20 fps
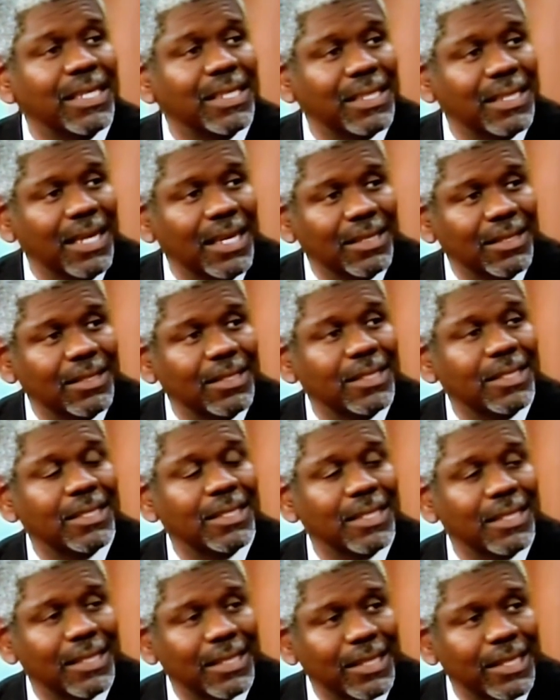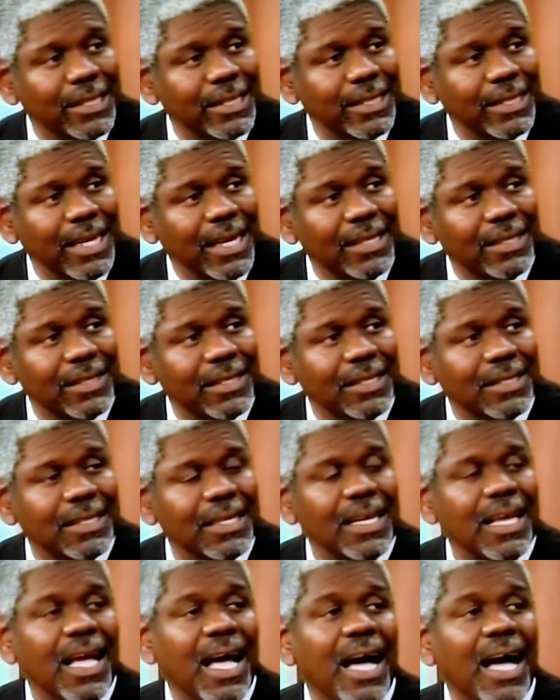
international statistical standards.